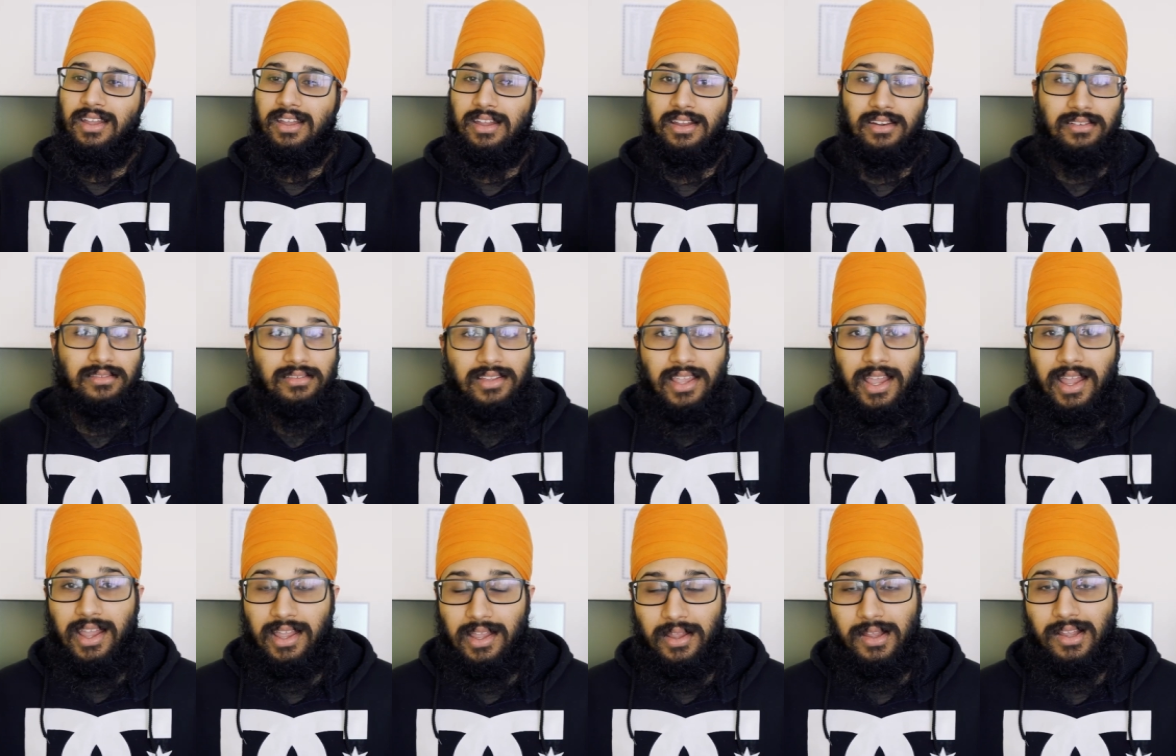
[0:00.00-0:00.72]
And
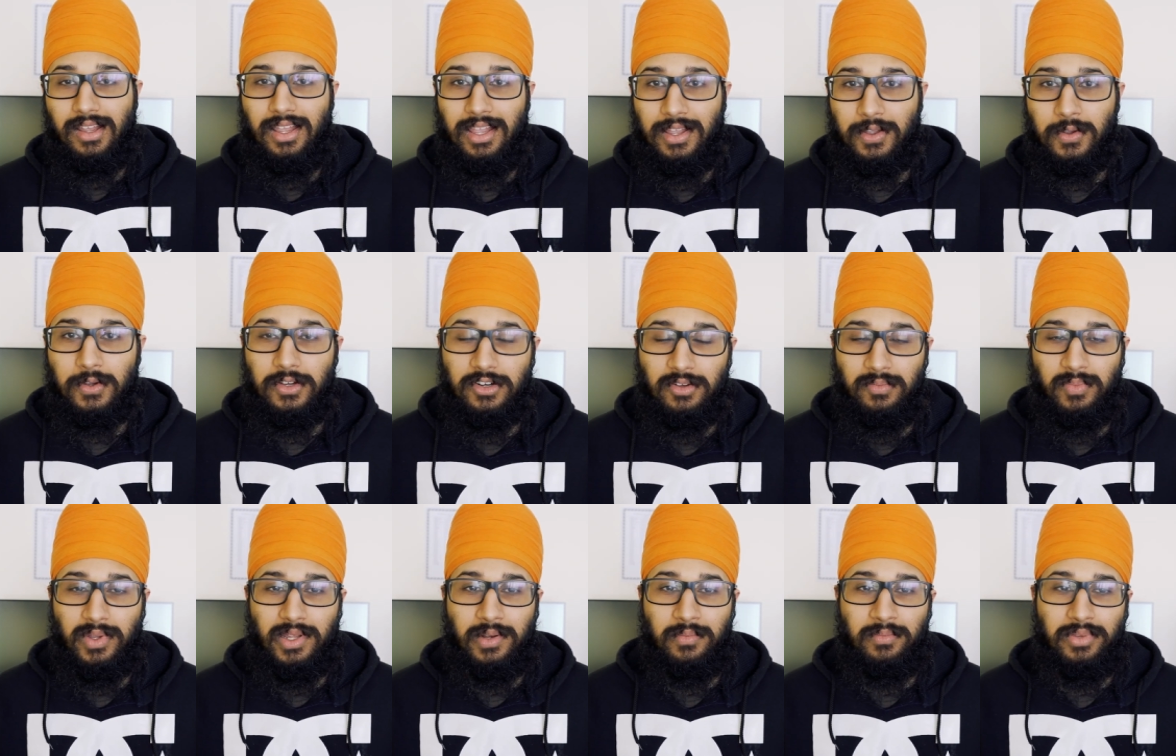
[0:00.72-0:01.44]
yeah, it could
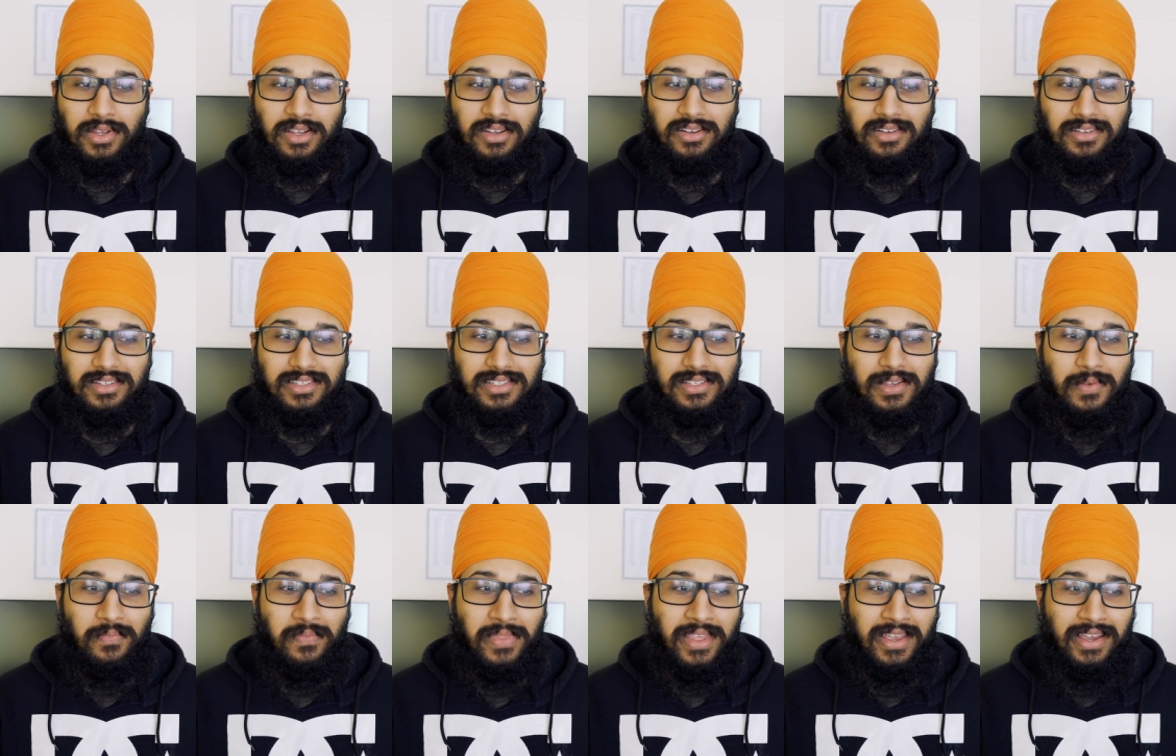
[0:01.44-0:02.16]
have been,
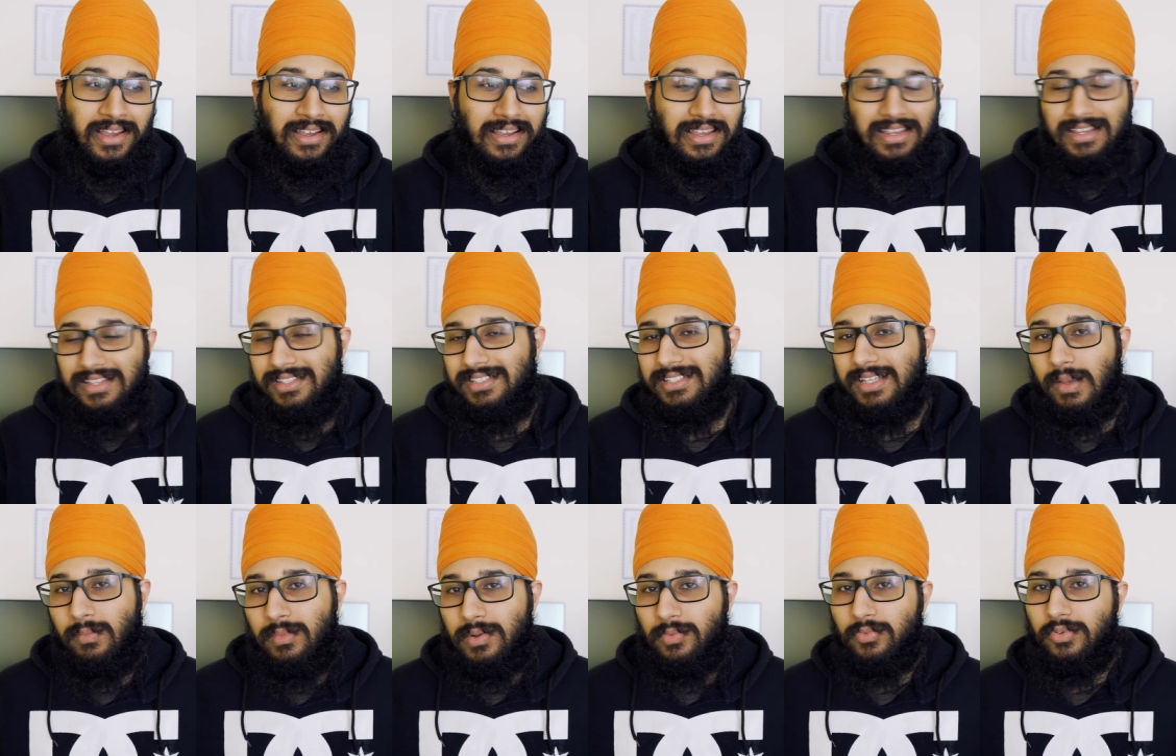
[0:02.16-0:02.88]
because he
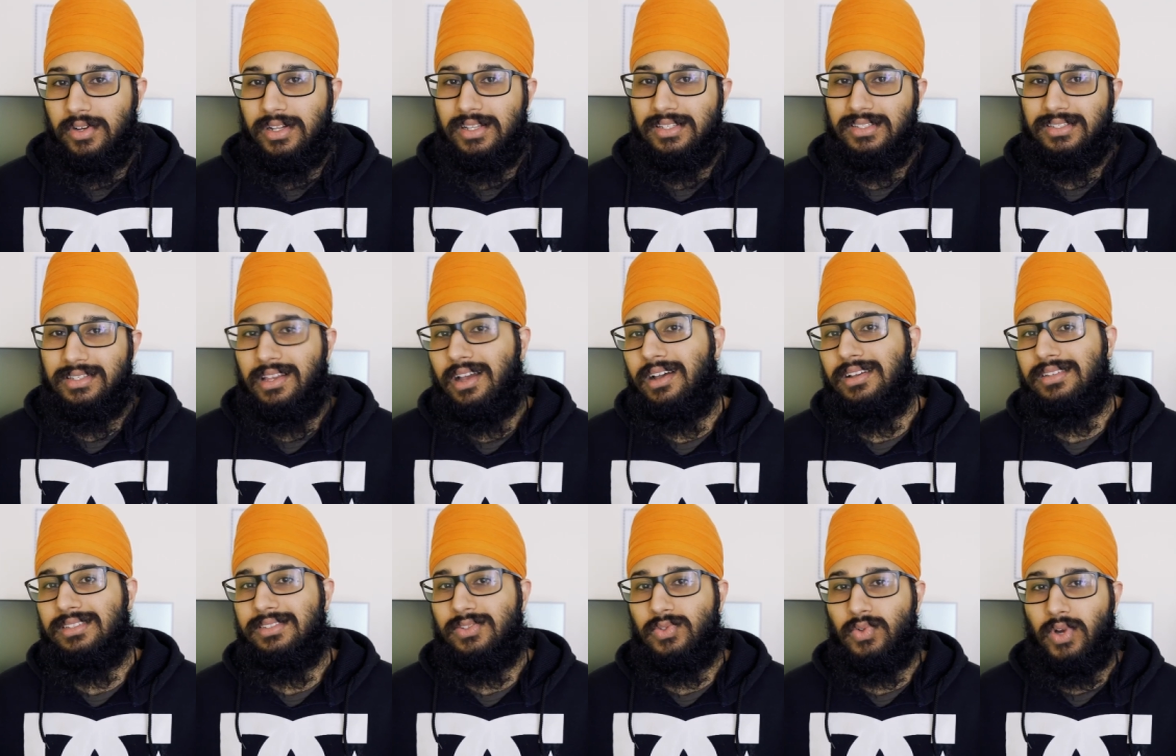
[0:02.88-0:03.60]
seemed pretty
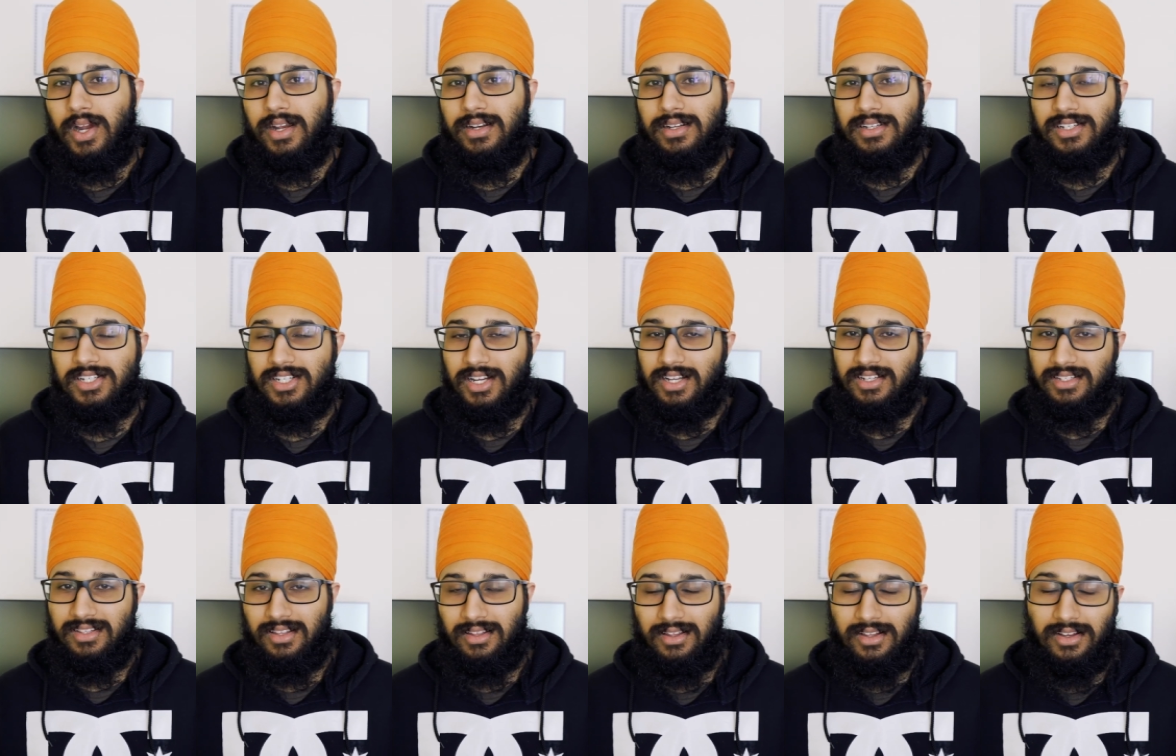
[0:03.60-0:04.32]
sus, trying to
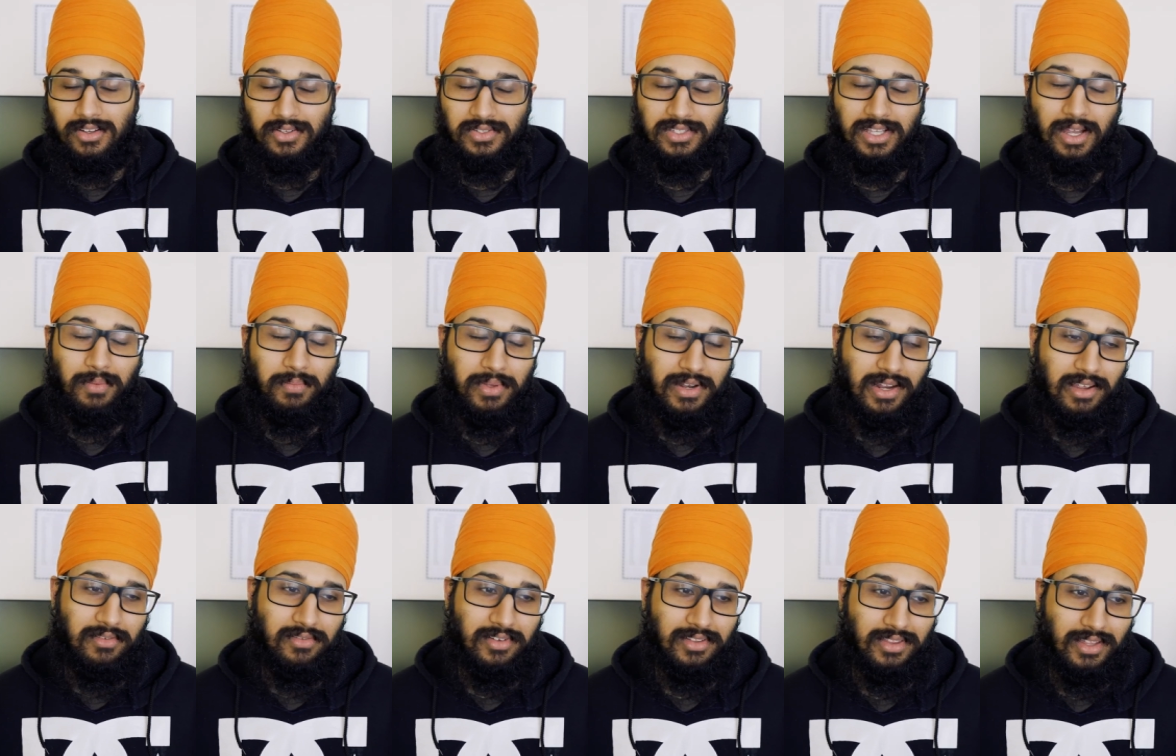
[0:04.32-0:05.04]
shush the girls up
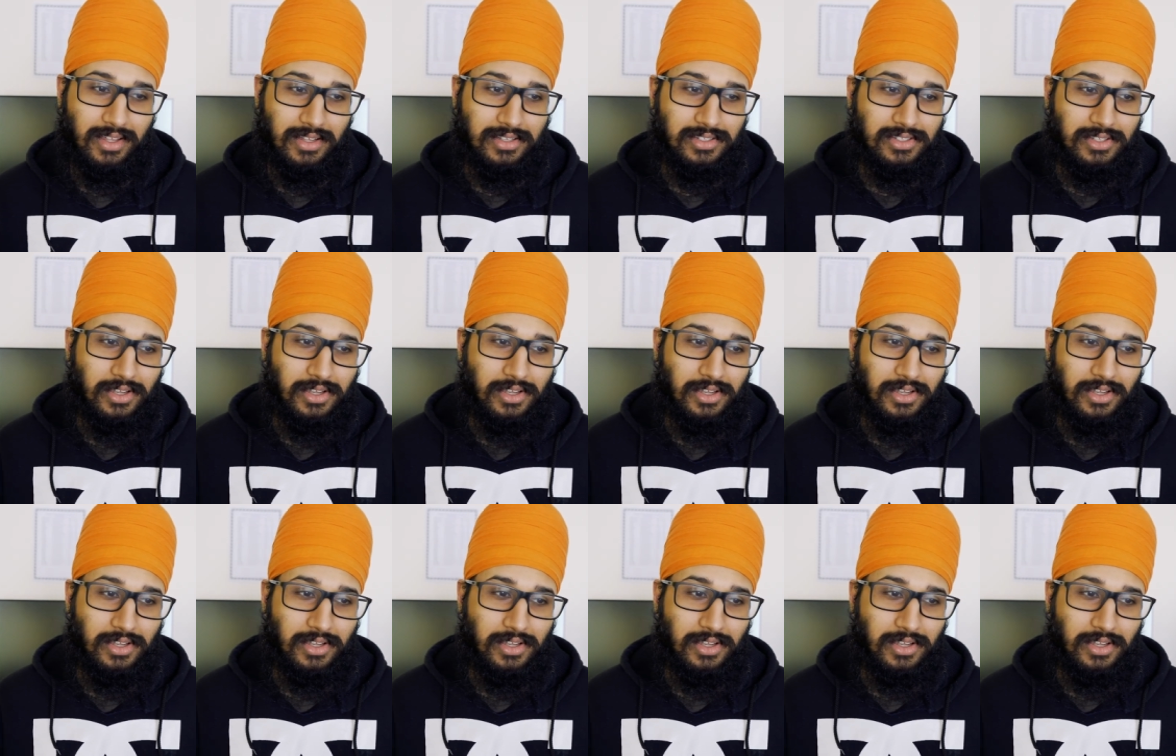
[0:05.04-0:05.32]
and everything.